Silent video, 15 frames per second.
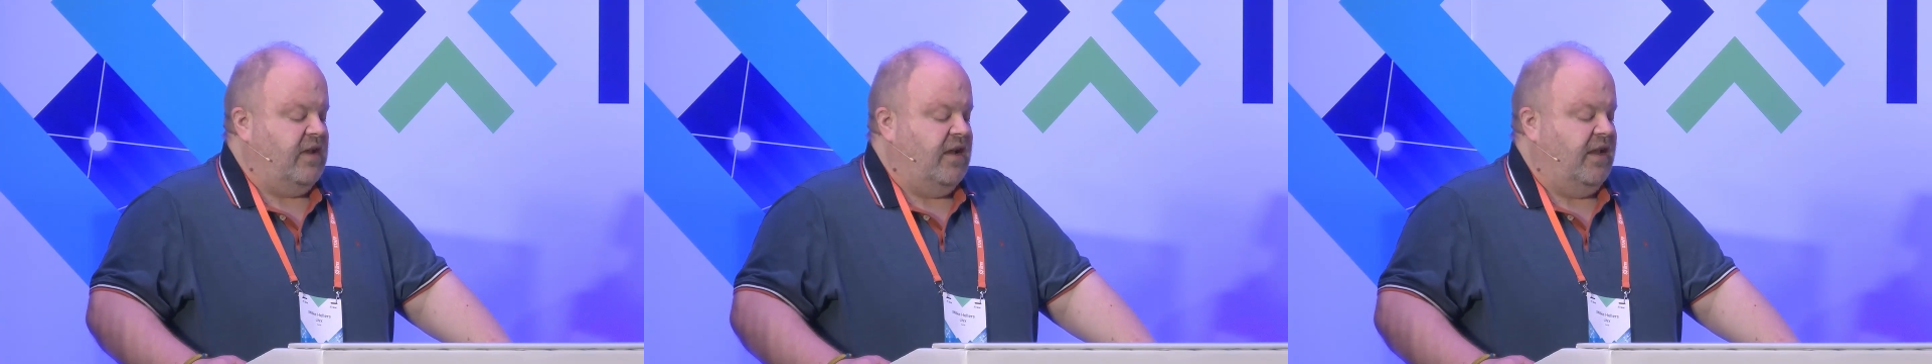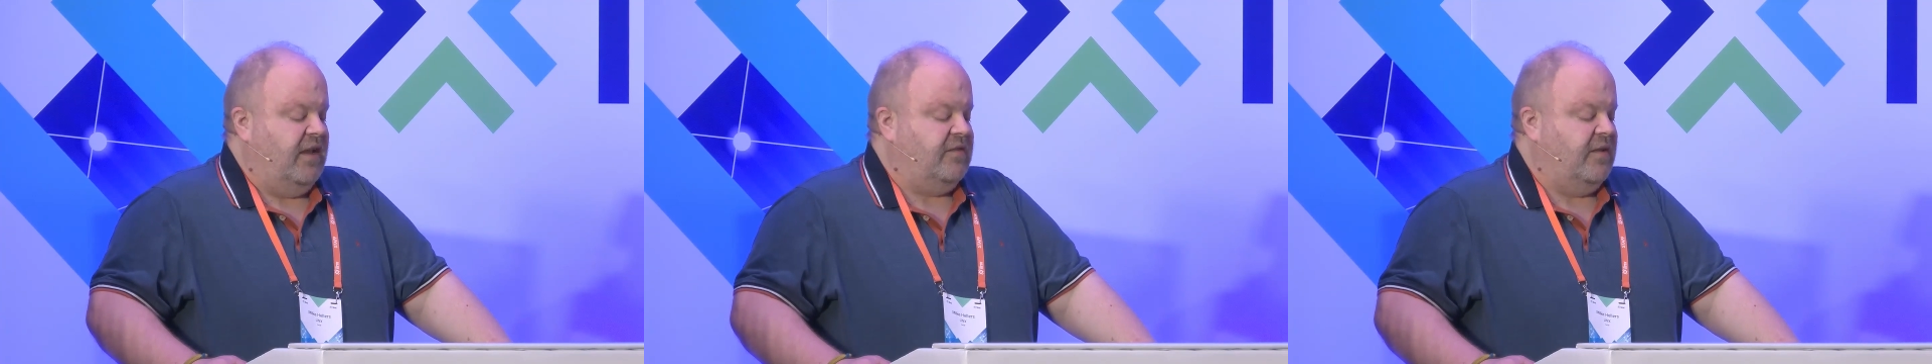
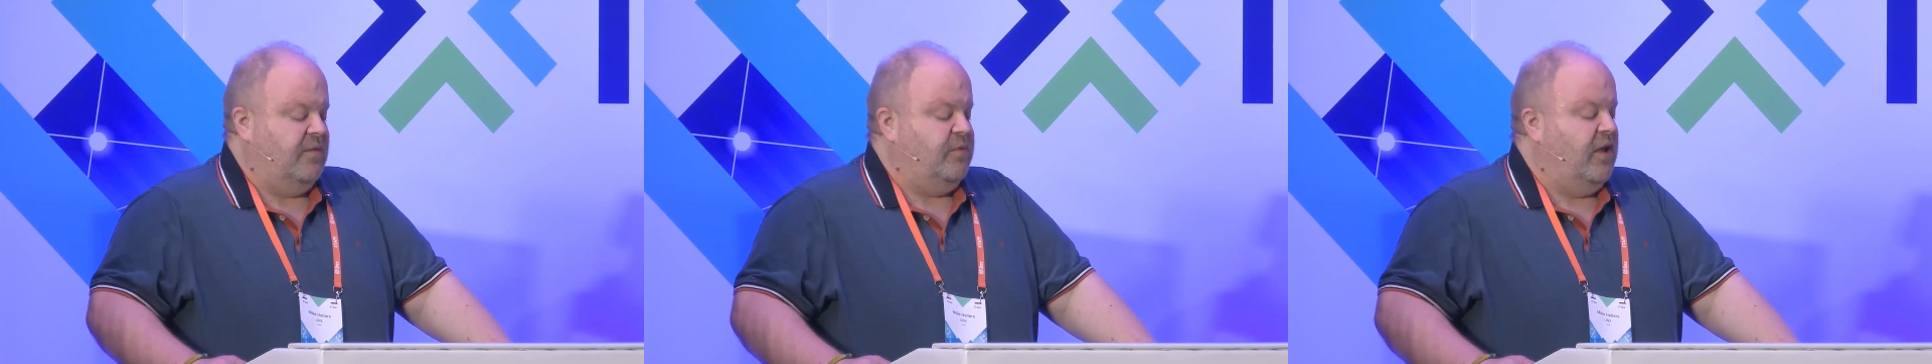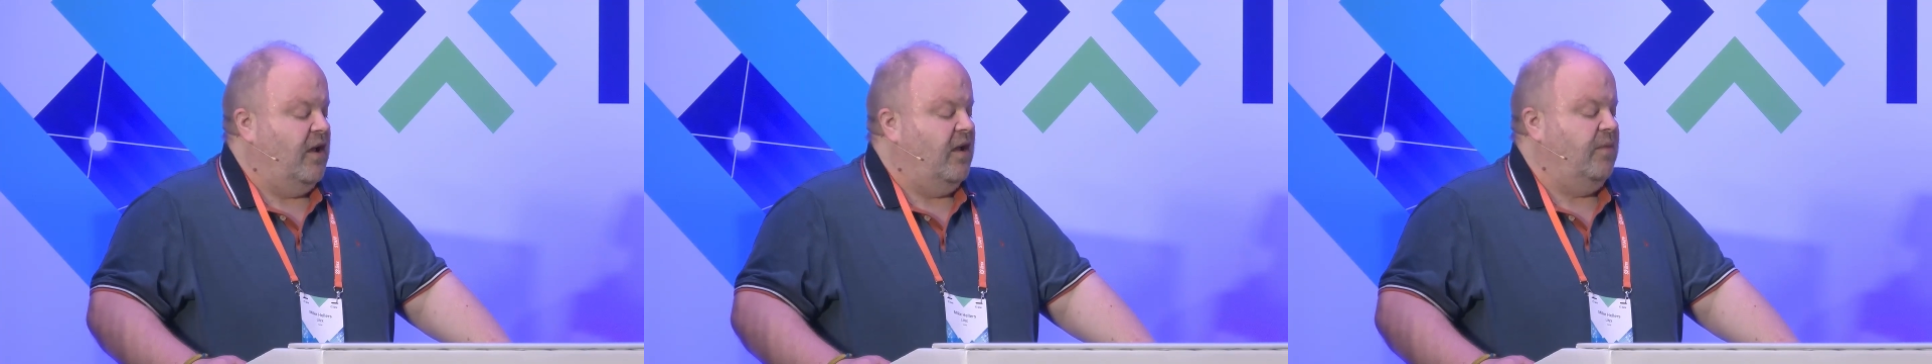IX
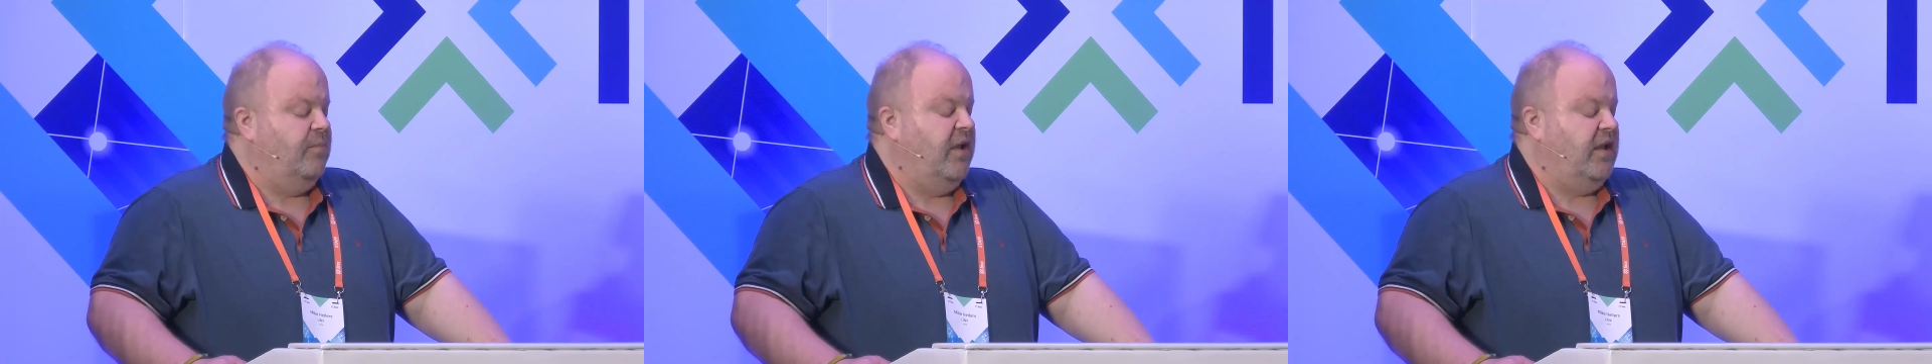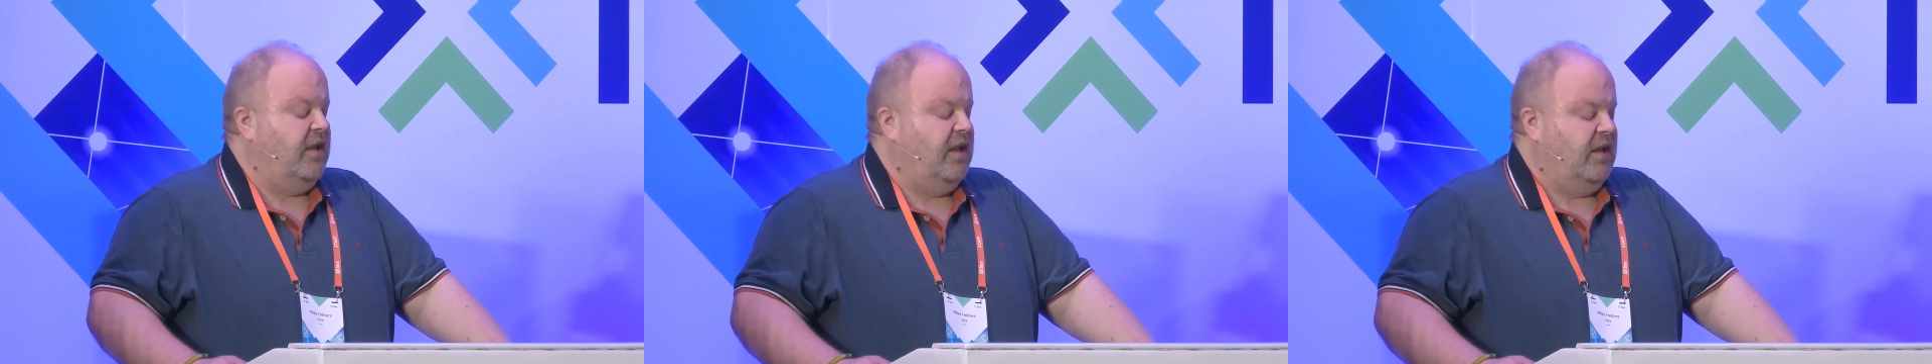API,
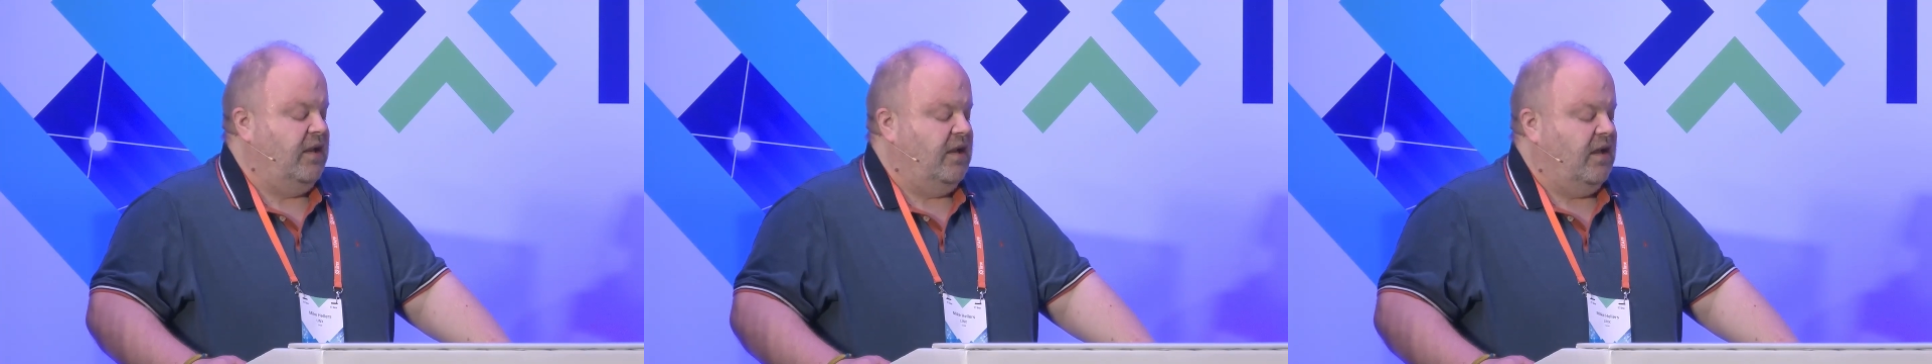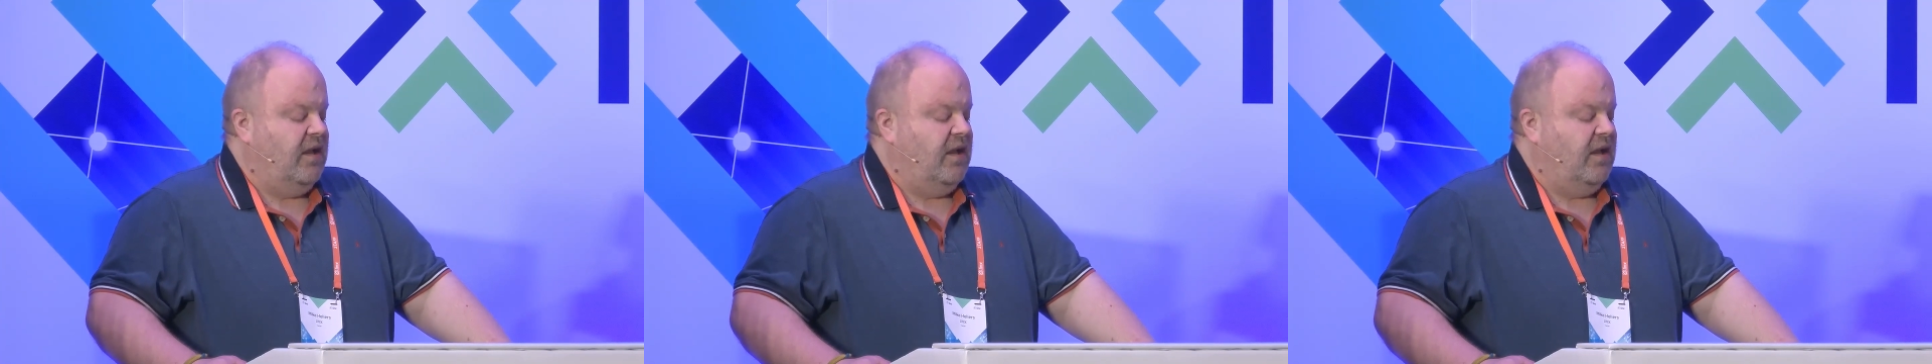making,